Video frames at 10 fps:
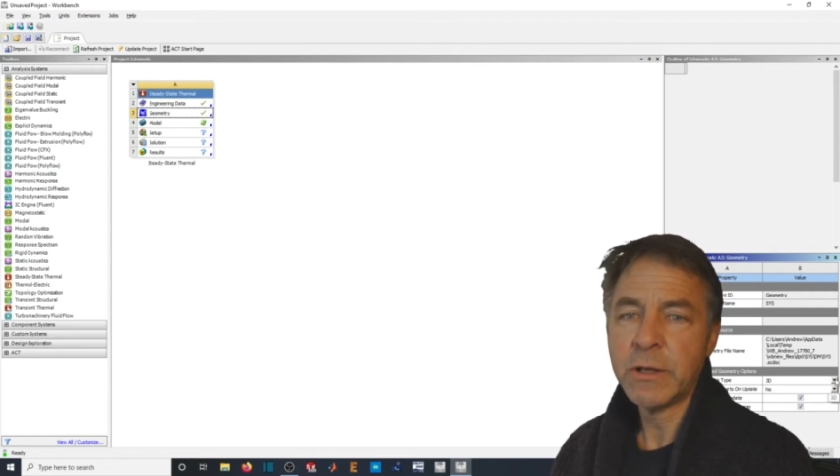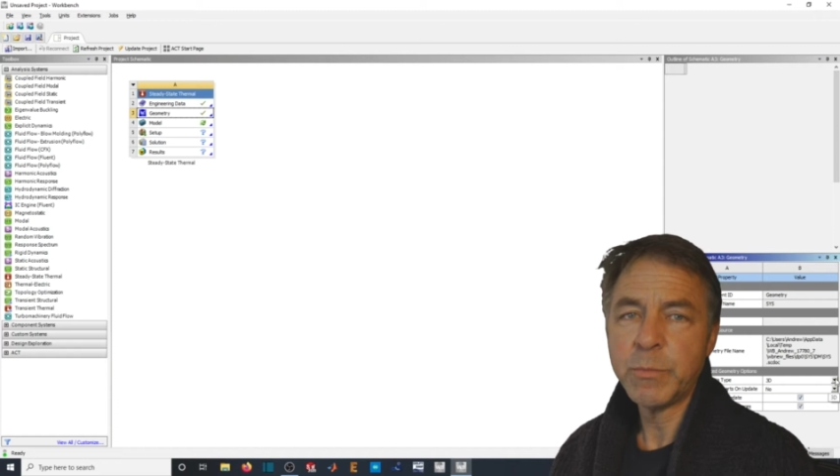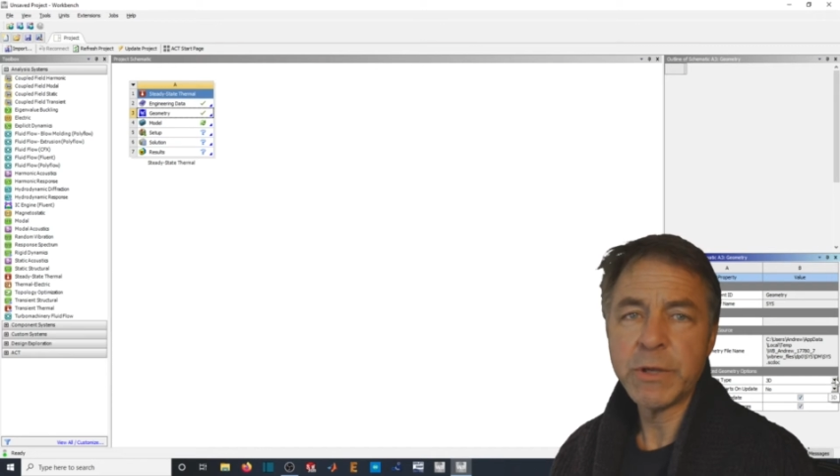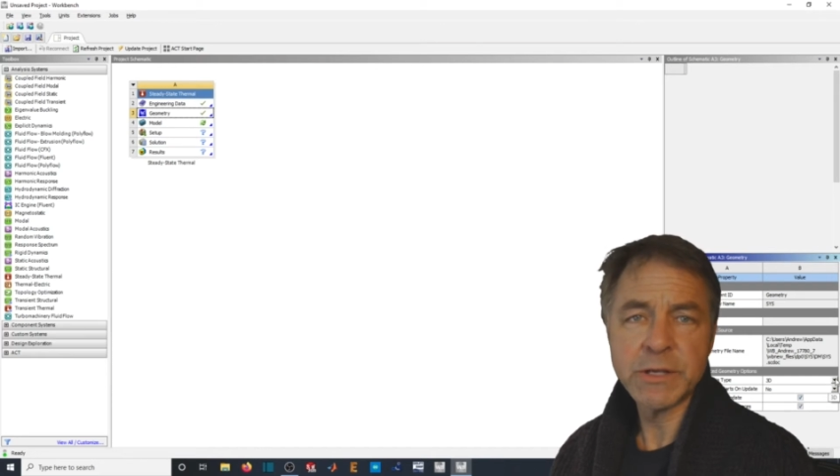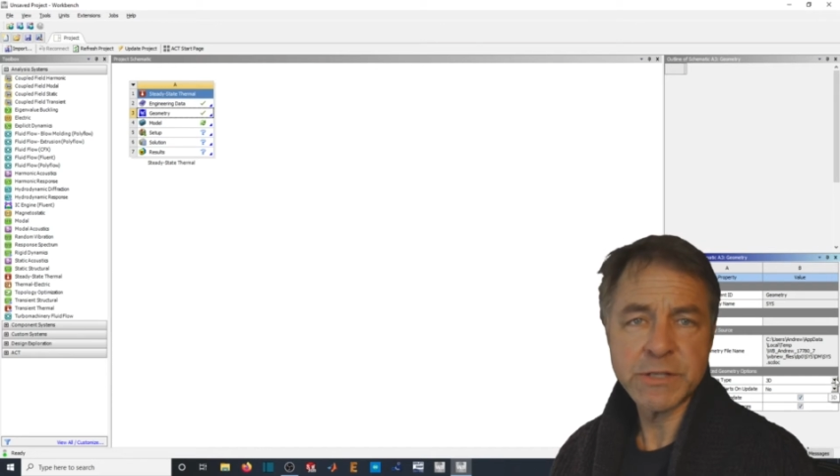
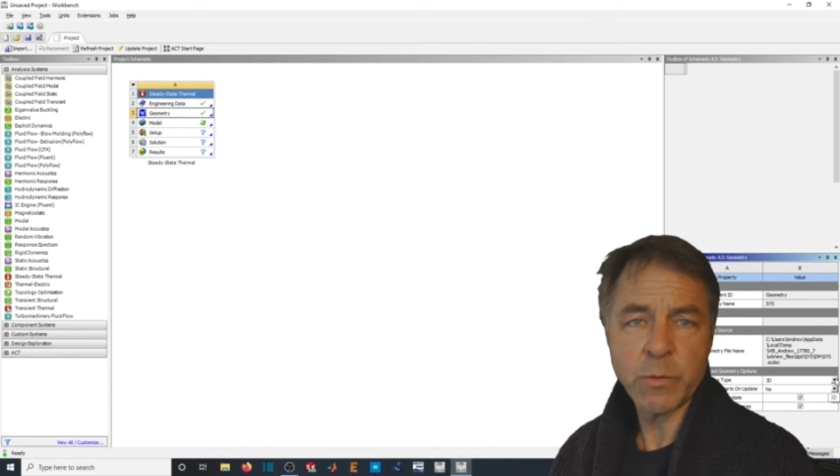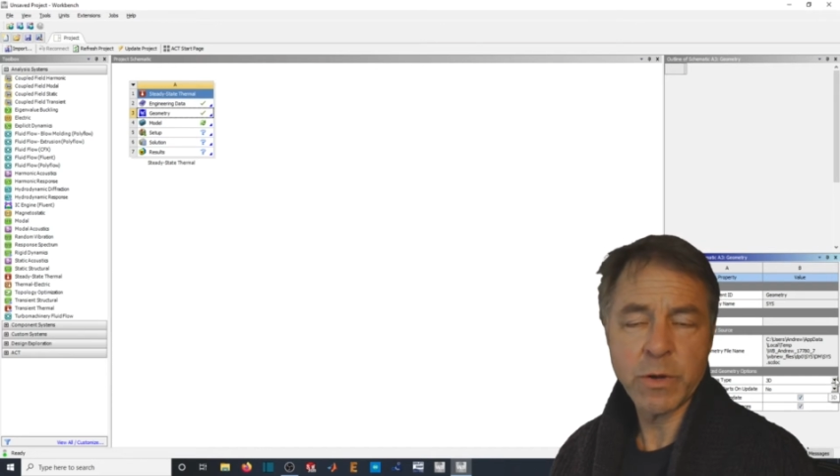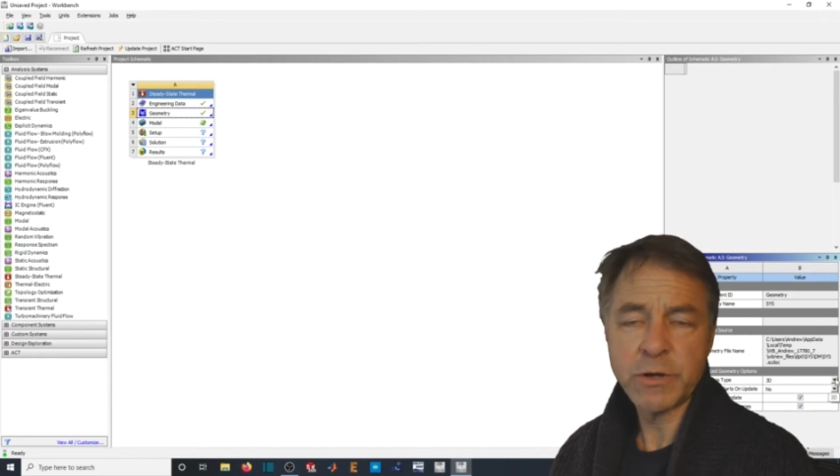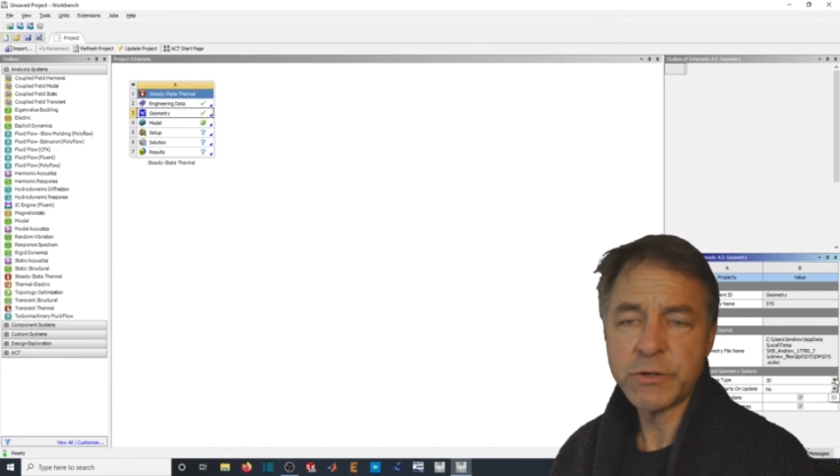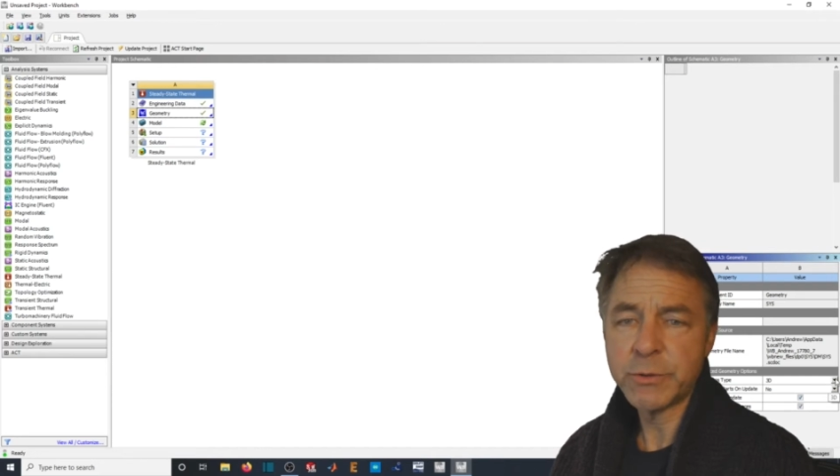because I
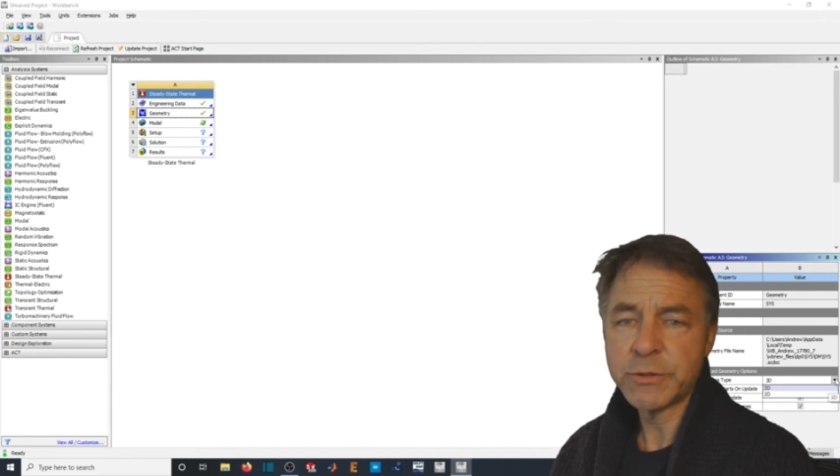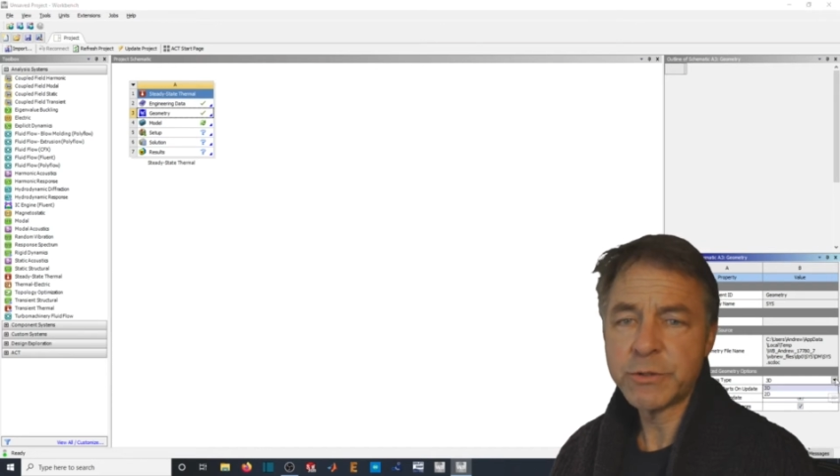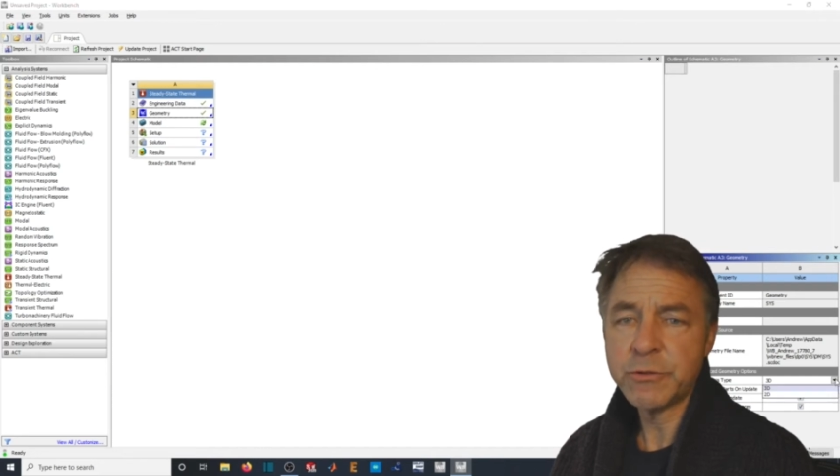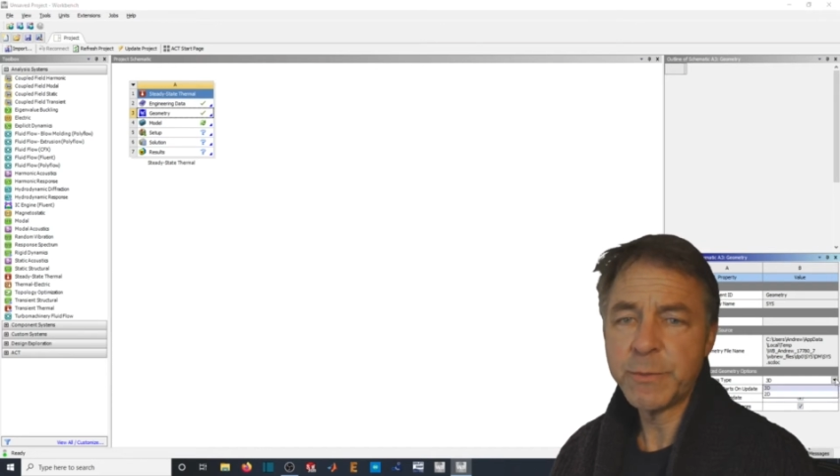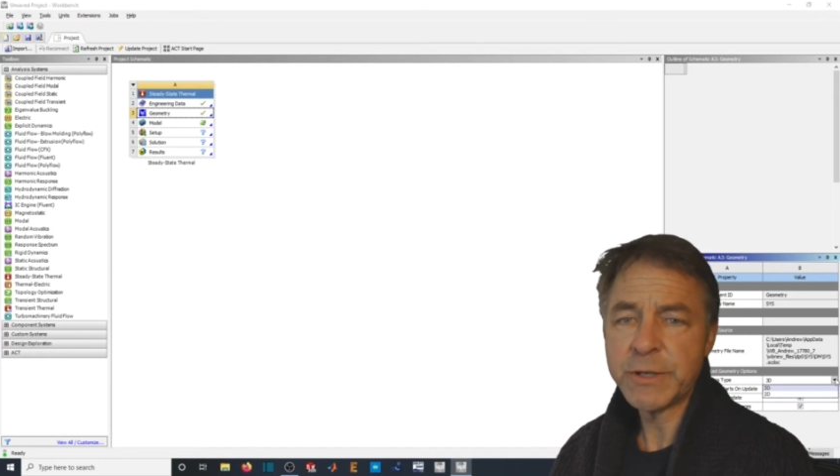want to do a
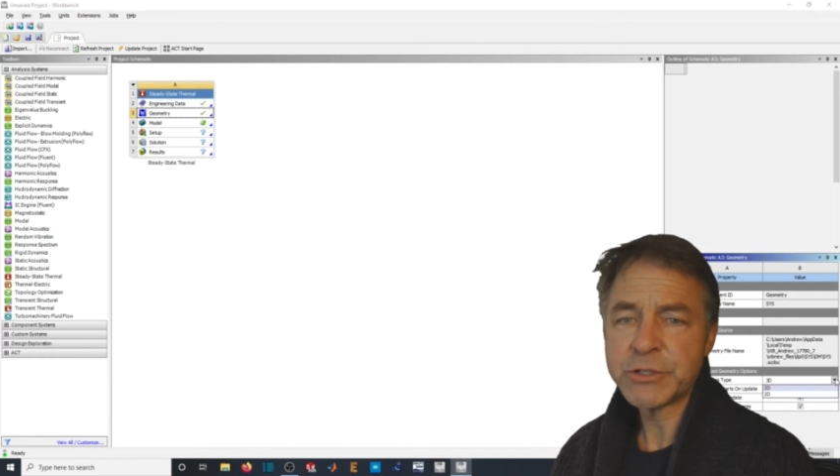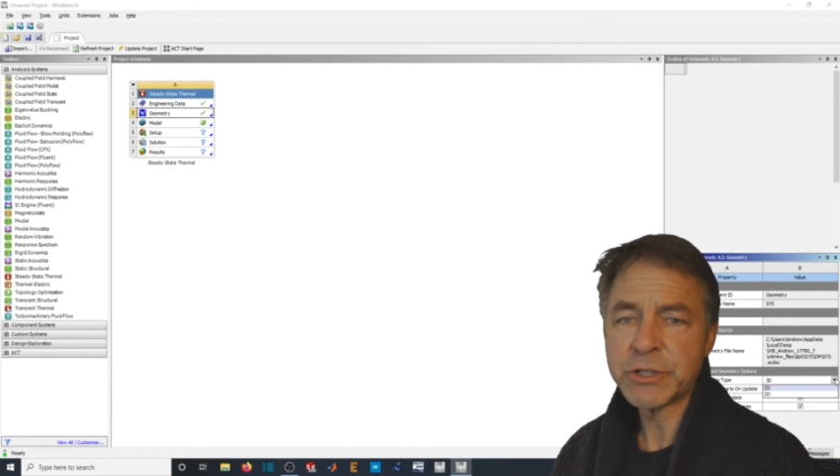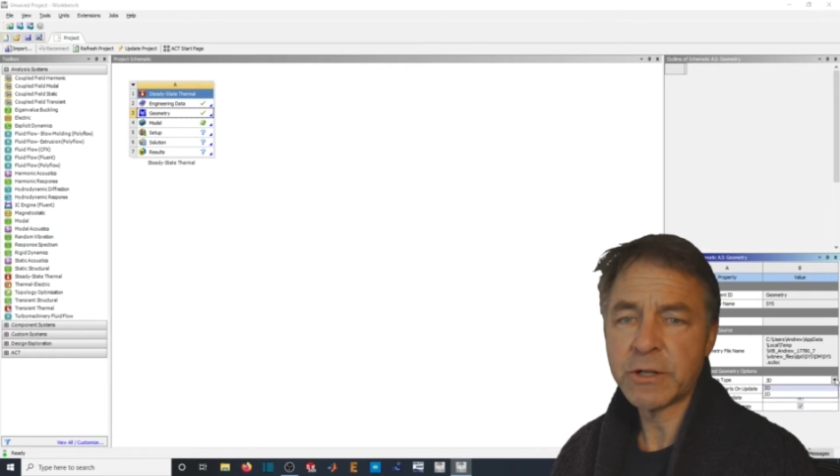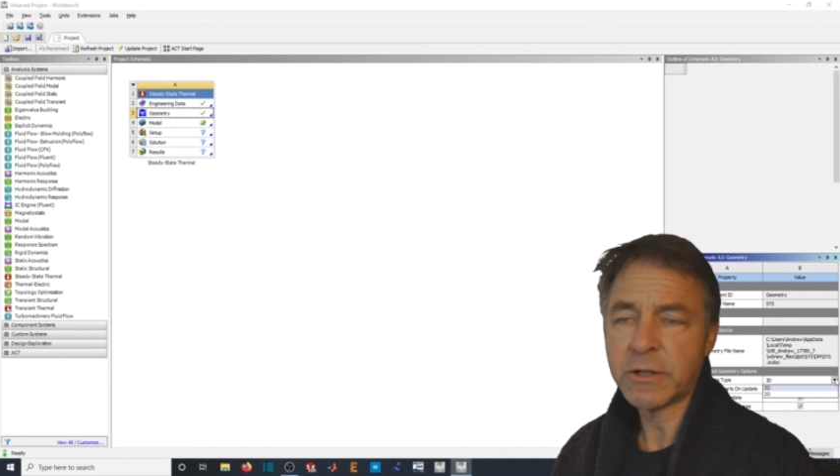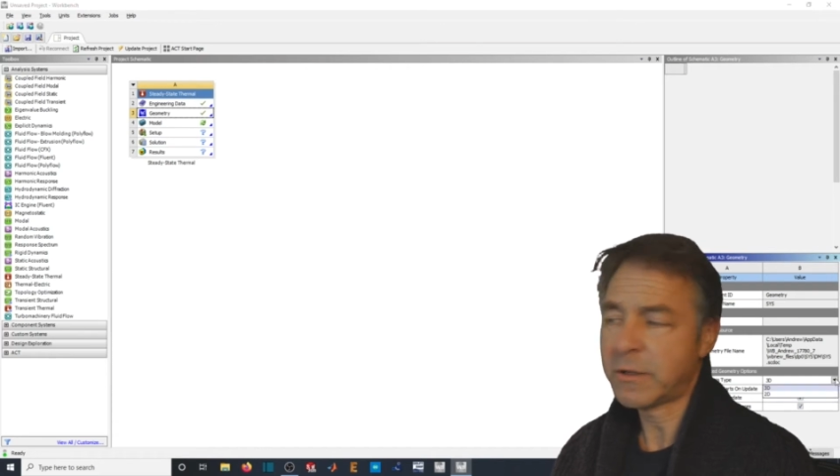
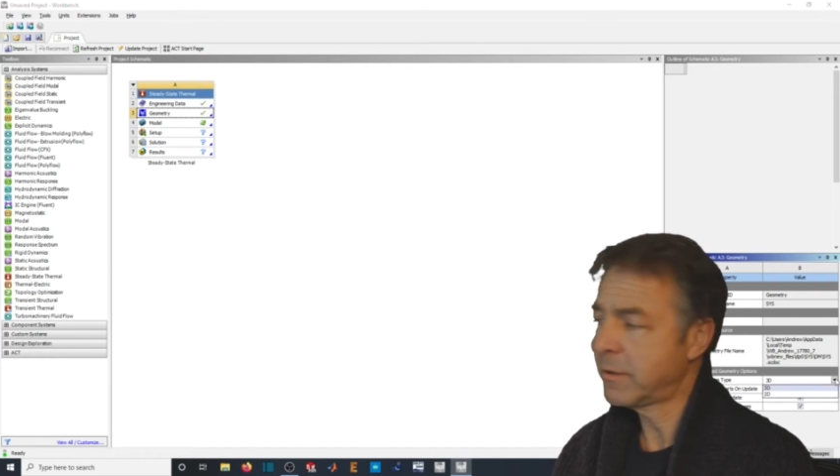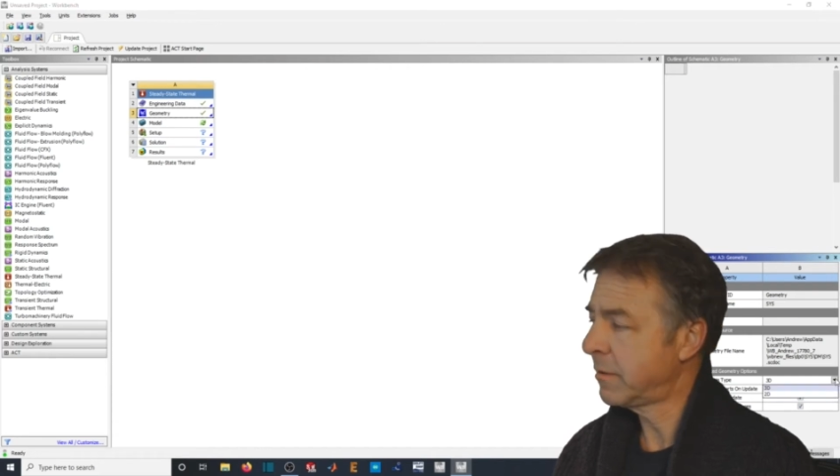two-dimensional